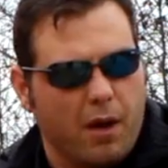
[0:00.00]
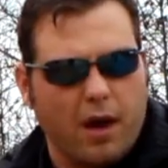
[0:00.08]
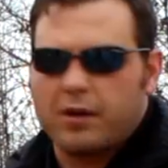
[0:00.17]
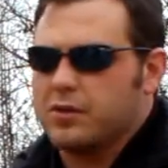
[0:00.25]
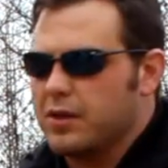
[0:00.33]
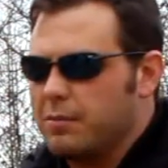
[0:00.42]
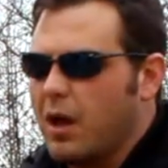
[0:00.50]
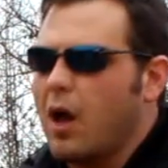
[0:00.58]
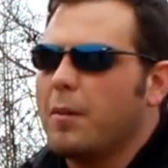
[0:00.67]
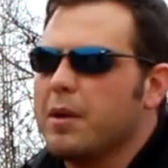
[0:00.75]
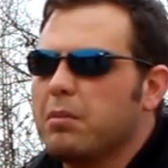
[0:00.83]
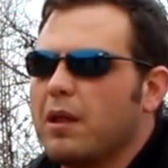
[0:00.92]
models will
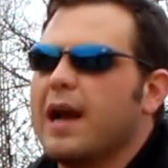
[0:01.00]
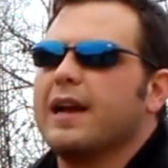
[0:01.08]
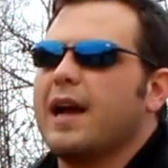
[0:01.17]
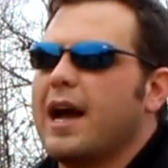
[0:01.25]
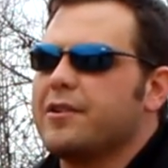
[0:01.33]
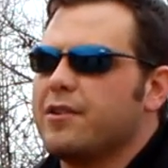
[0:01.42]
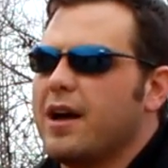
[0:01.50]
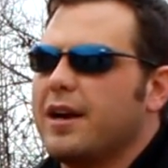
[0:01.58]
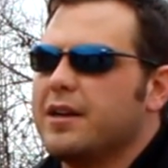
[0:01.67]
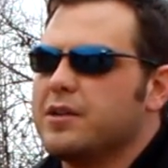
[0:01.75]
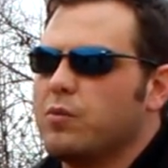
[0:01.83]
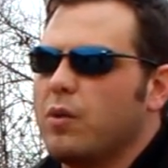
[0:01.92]
all be black
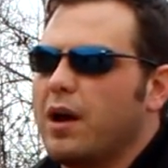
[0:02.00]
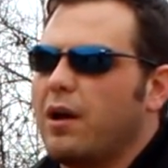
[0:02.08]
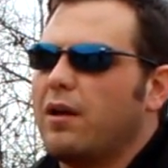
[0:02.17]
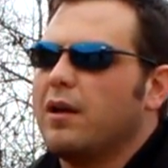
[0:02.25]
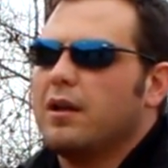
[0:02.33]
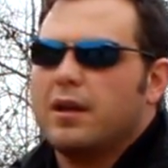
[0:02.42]
nitrided as well.